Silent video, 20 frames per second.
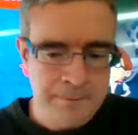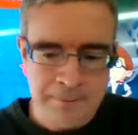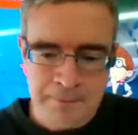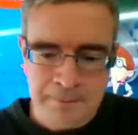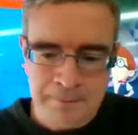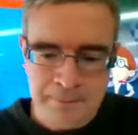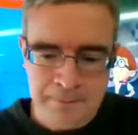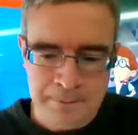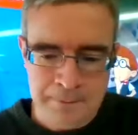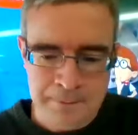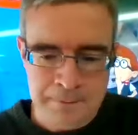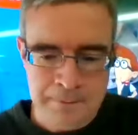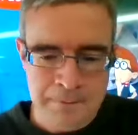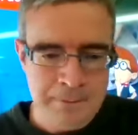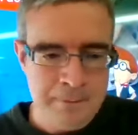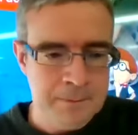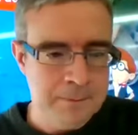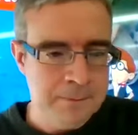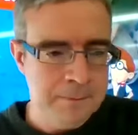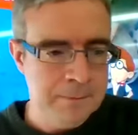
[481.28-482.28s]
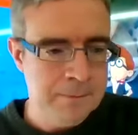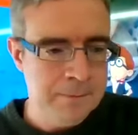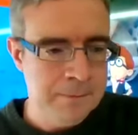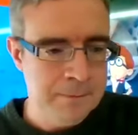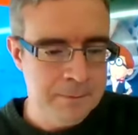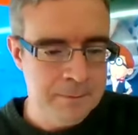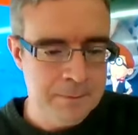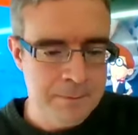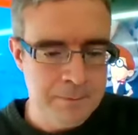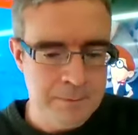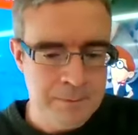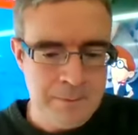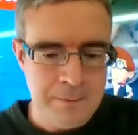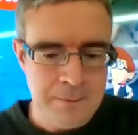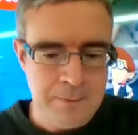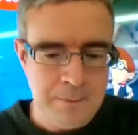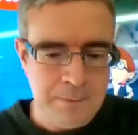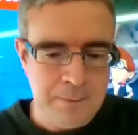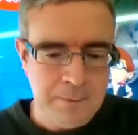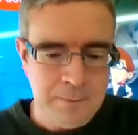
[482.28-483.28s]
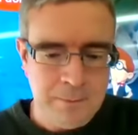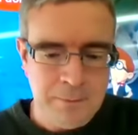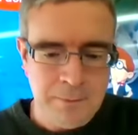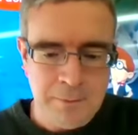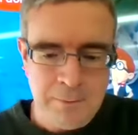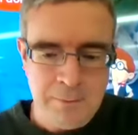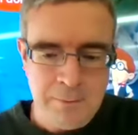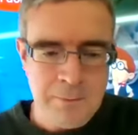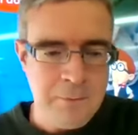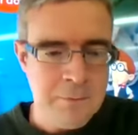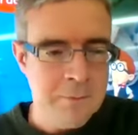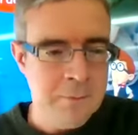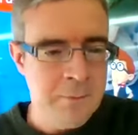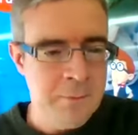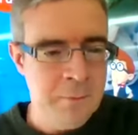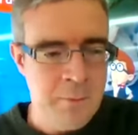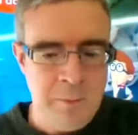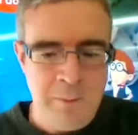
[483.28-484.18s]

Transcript: Nothing is said.